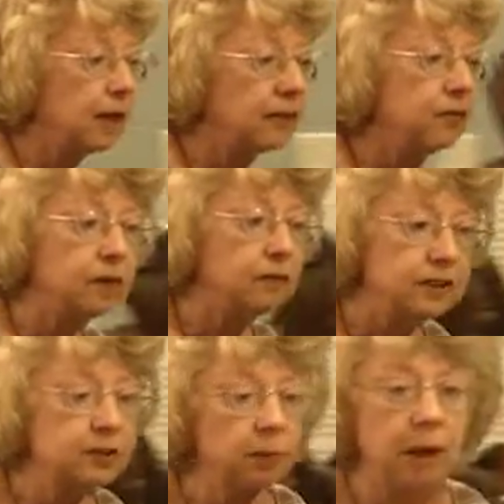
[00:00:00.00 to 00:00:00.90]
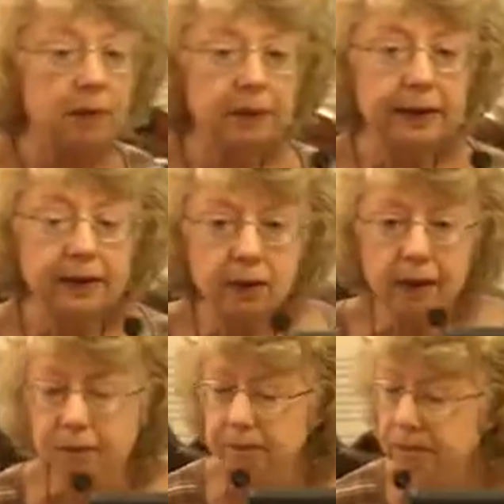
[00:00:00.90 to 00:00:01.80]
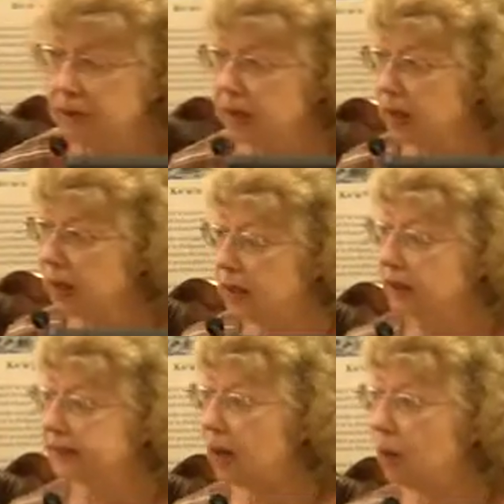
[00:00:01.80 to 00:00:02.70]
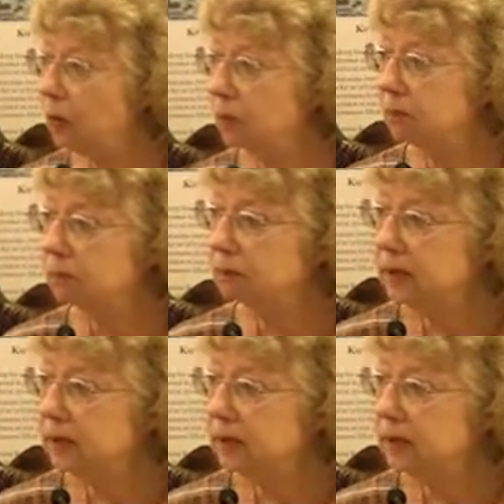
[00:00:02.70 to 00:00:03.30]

I thought this will probably kill them. So,